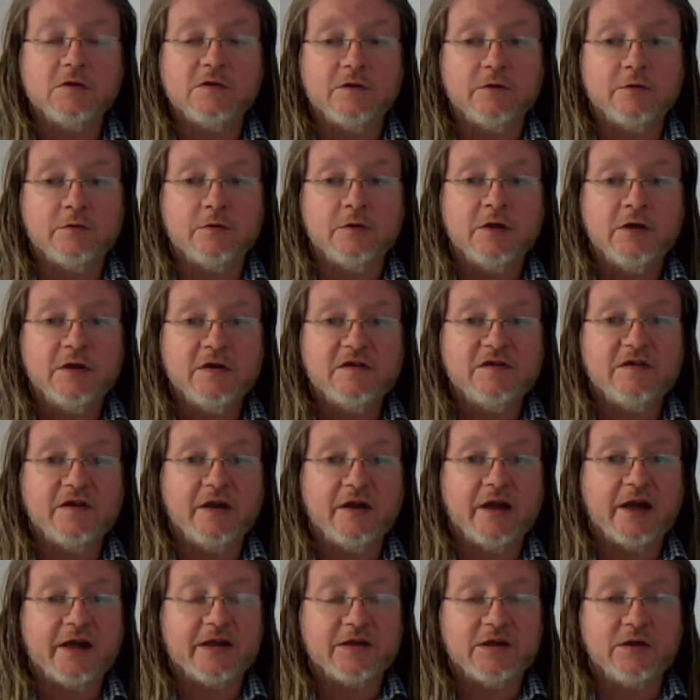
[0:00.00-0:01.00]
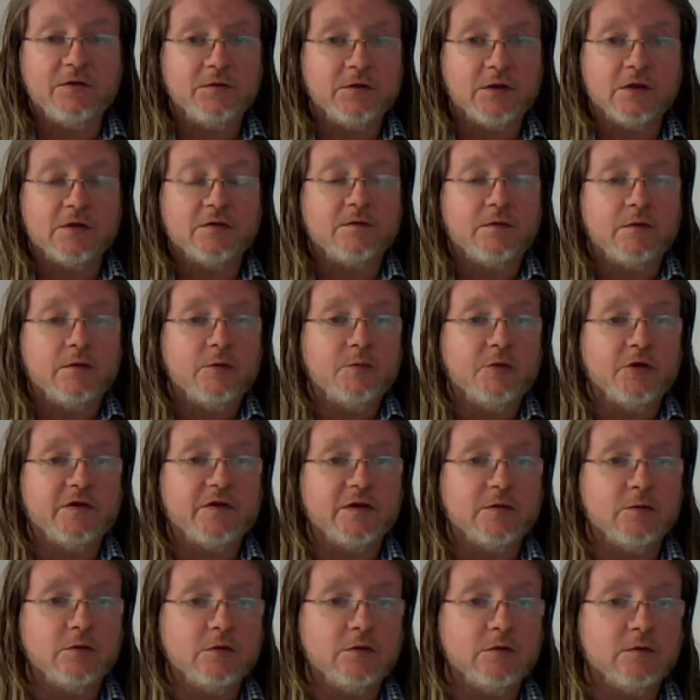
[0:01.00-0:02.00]
zone stay active. That's very
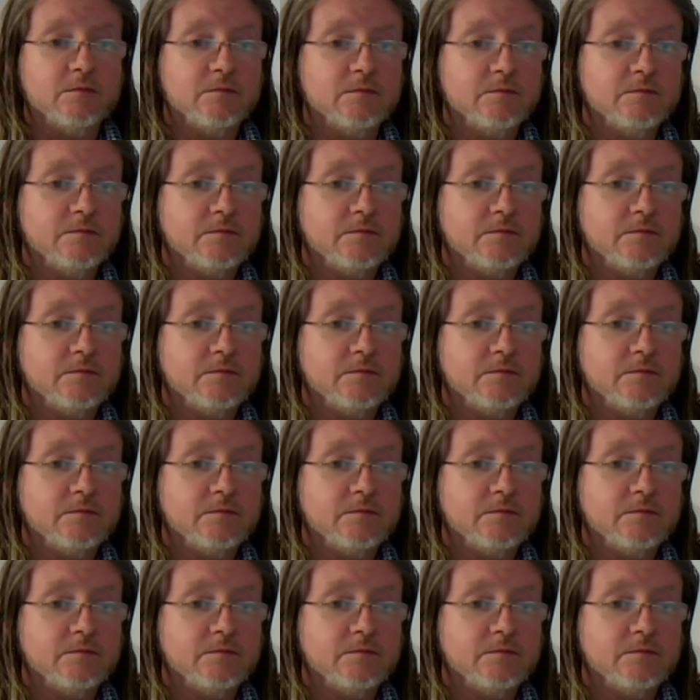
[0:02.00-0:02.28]
possible.